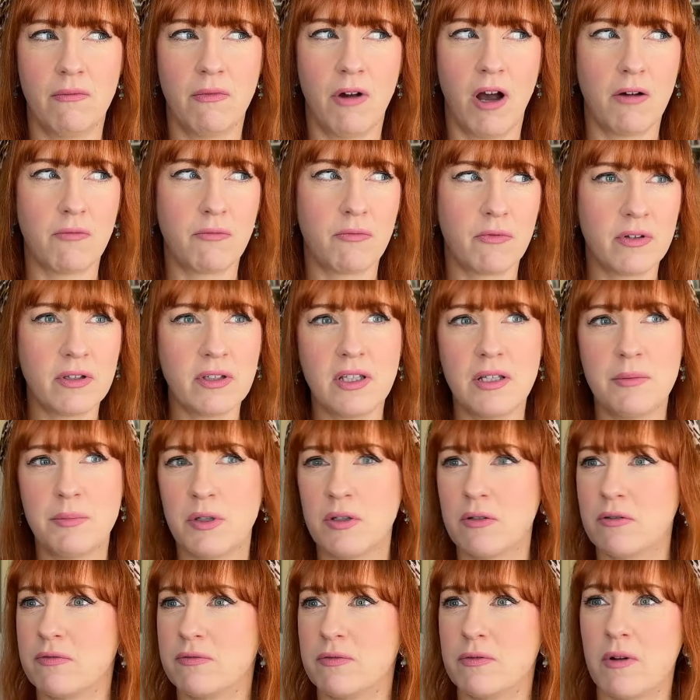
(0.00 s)
really
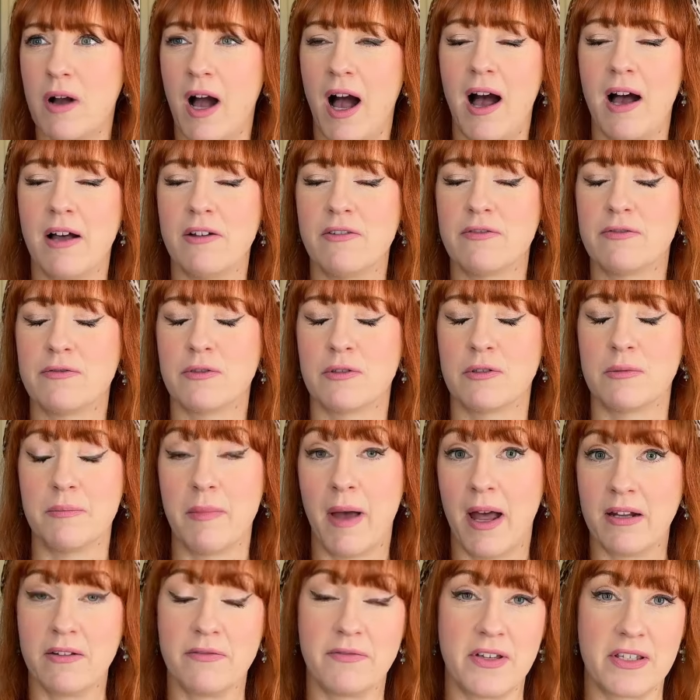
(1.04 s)
beautiful card for
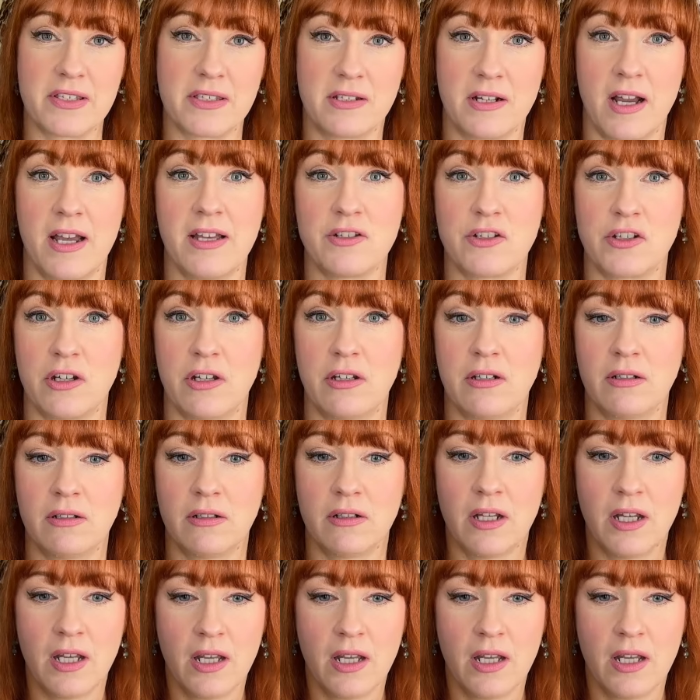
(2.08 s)
manifestation.